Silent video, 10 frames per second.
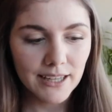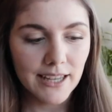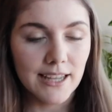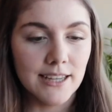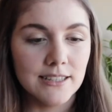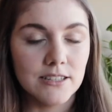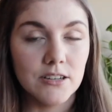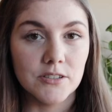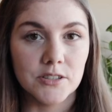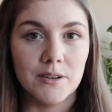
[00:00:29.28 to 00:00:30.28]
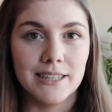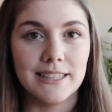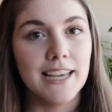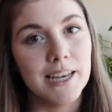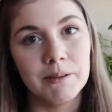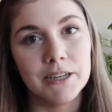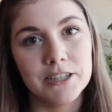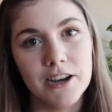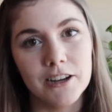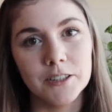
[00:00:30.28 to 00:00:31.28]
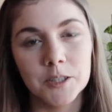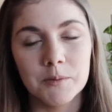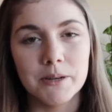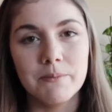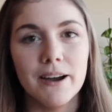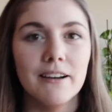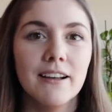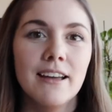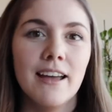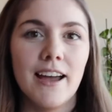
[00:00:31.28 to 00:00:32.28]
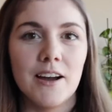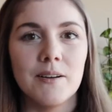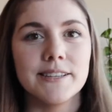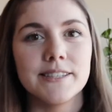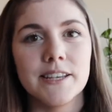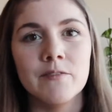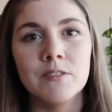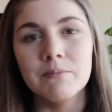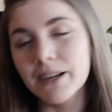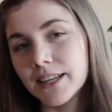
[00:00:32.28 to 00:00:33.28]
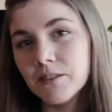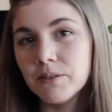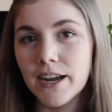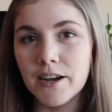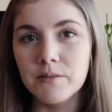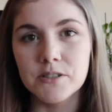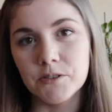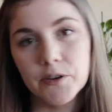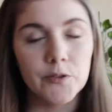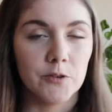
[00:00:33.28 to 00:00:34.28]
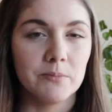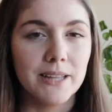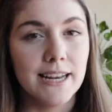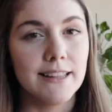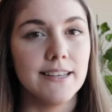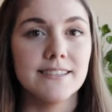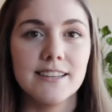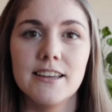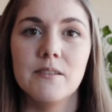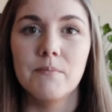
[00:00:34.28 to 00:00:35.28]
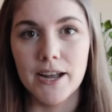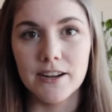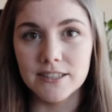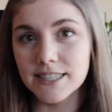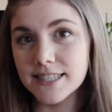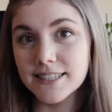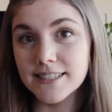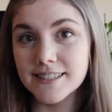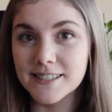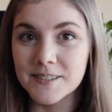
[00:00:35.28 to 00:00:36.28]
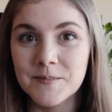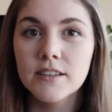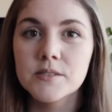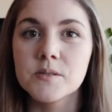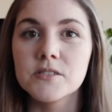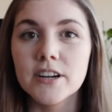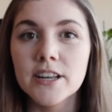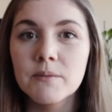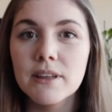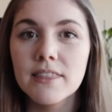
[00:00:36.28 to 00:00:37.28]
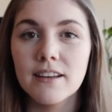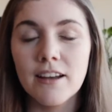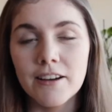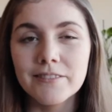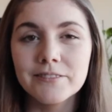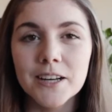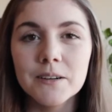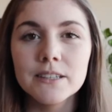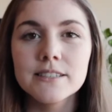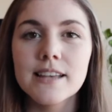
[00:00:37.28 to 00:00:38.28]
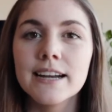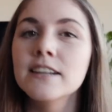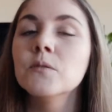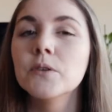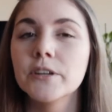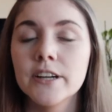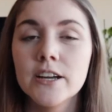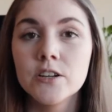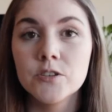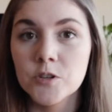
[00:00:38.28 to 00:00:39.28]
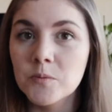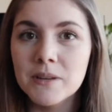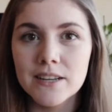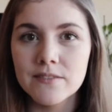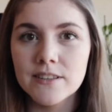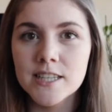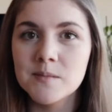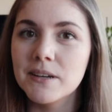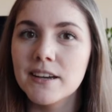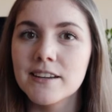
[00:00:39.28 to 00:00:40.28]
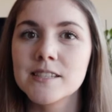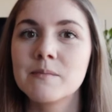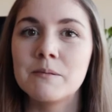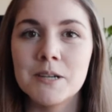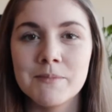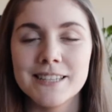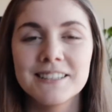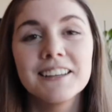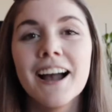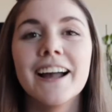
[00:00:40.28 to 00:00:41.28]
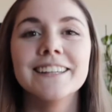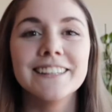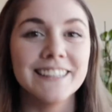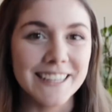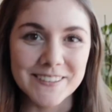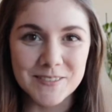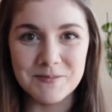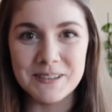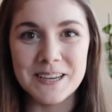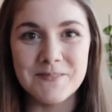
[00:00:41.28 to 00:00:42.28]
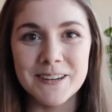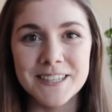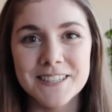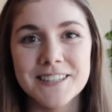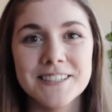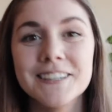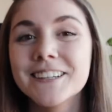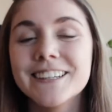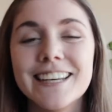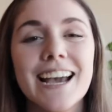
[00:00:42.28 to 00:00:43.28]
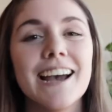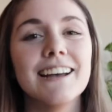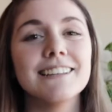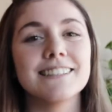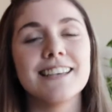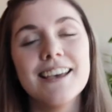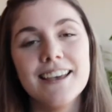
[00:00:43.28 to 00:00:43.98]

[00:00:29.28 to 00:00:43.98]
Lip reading: and also at the end I'm going to talk a little bit about how I saved money when I was going through and planting these and buying all these seeds. So starting with cut flowers, I didn't order too many of these because my mom has kindly given me a bunch that she already has